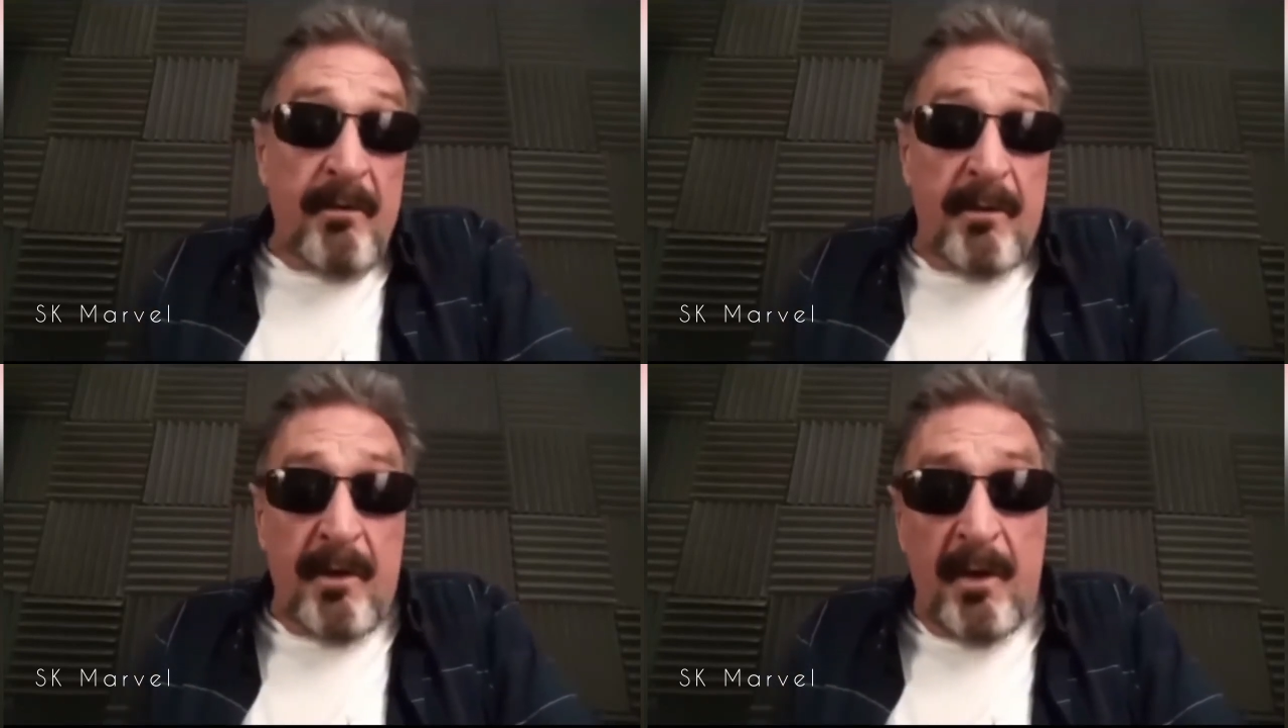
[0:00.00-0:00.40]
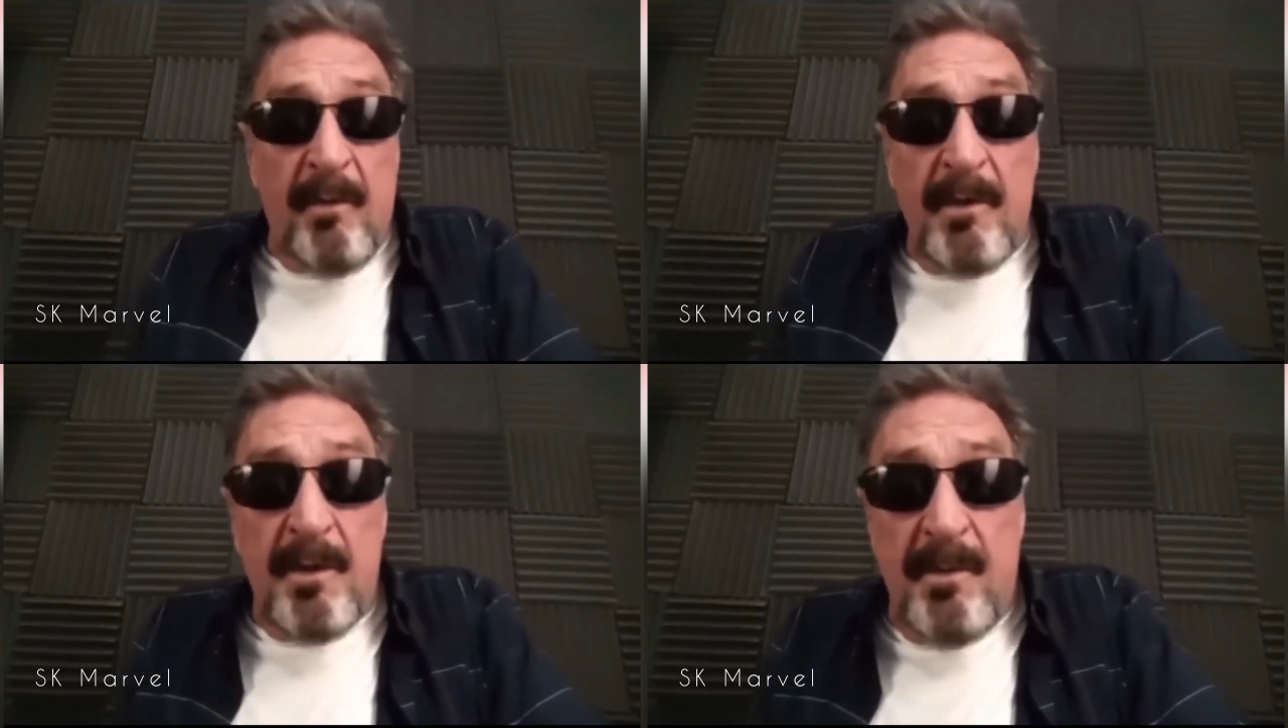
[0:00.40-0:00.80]
of the
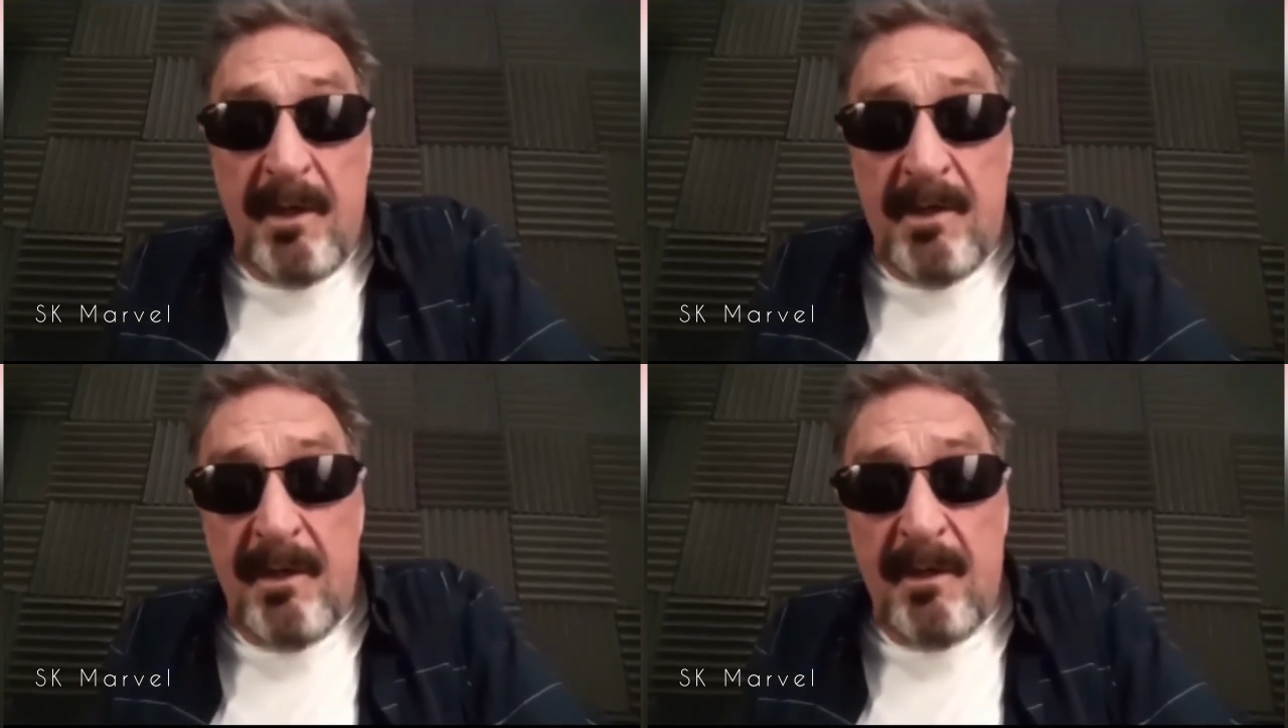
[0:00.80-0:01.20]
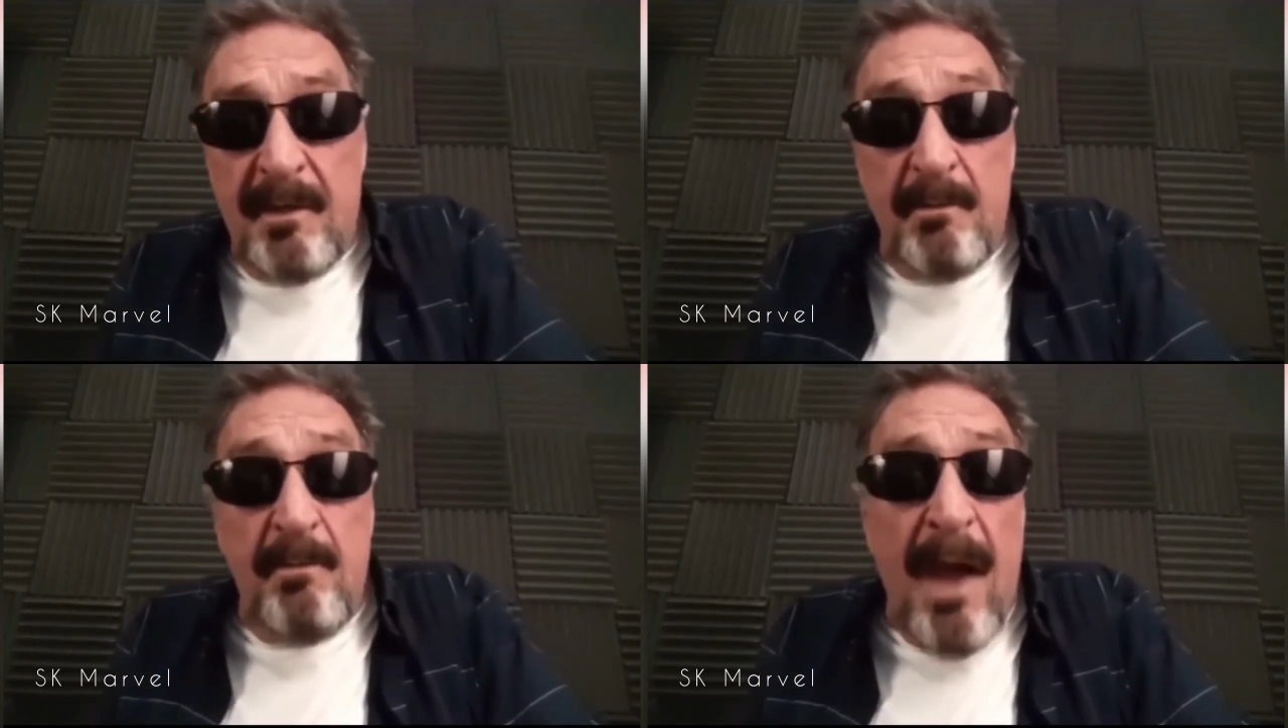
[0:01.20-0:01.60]
human
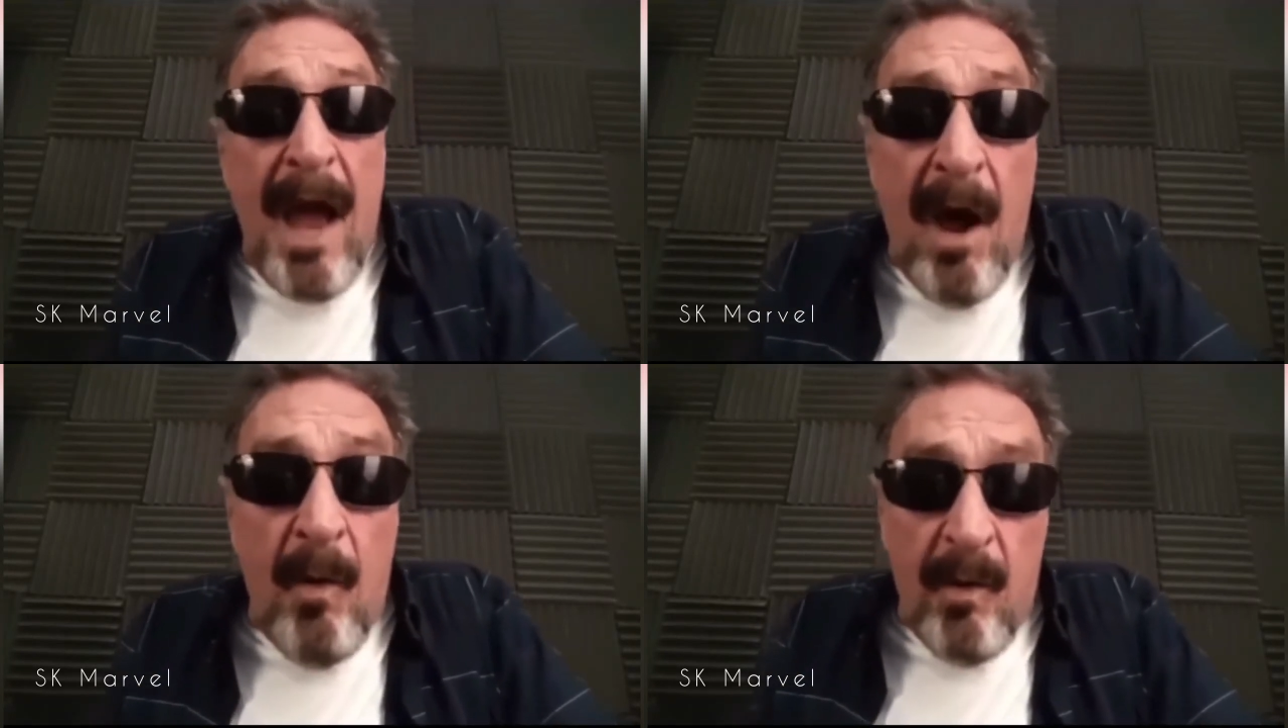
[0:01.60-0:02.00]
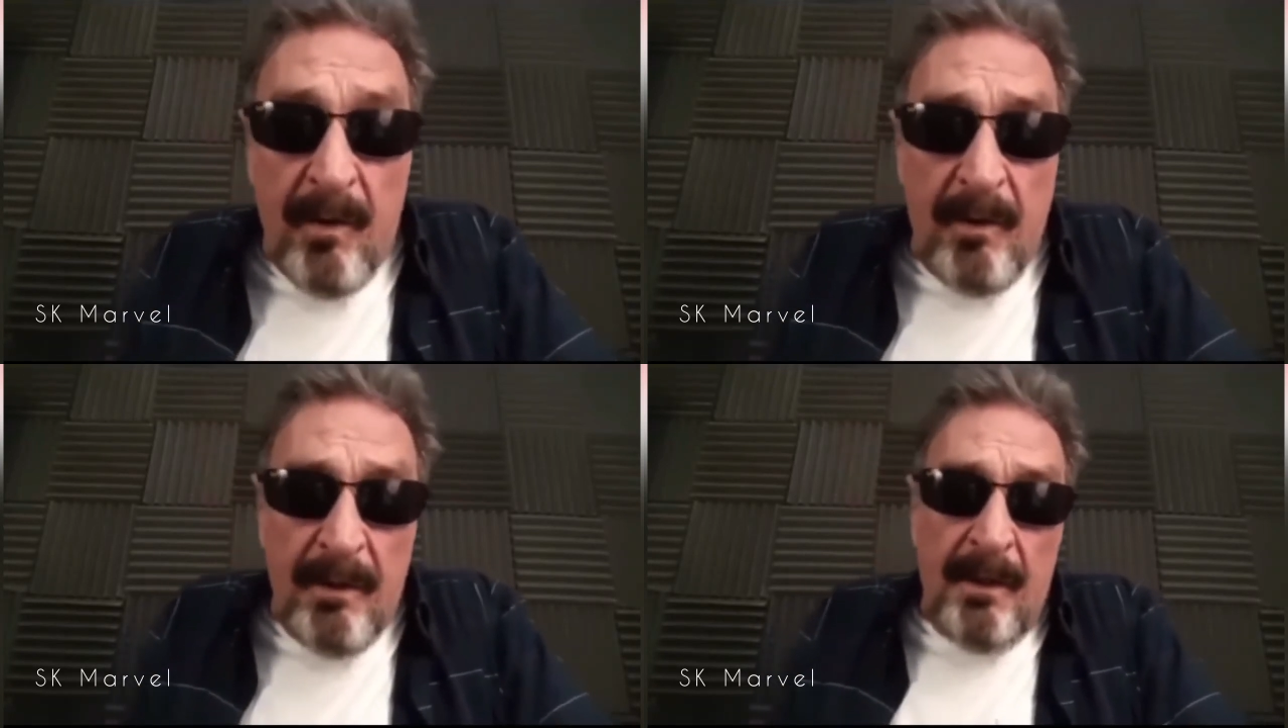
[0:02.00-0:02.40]
species
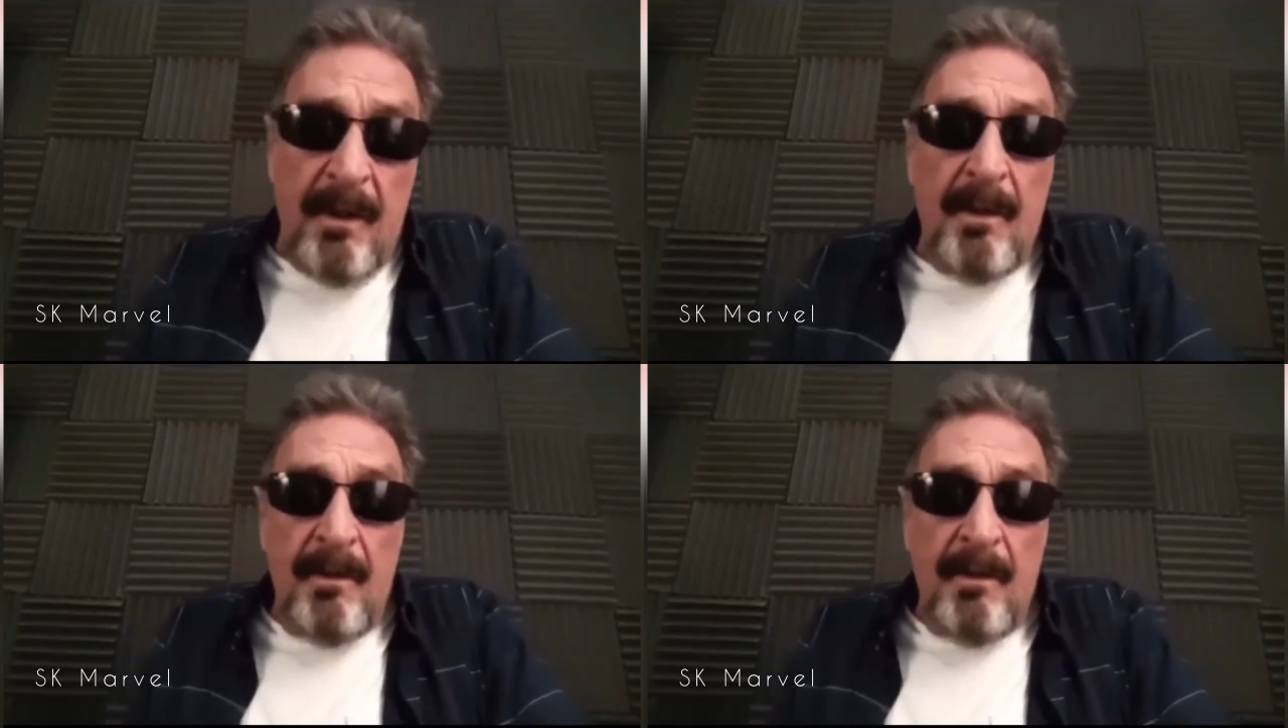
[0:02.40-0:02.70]
power,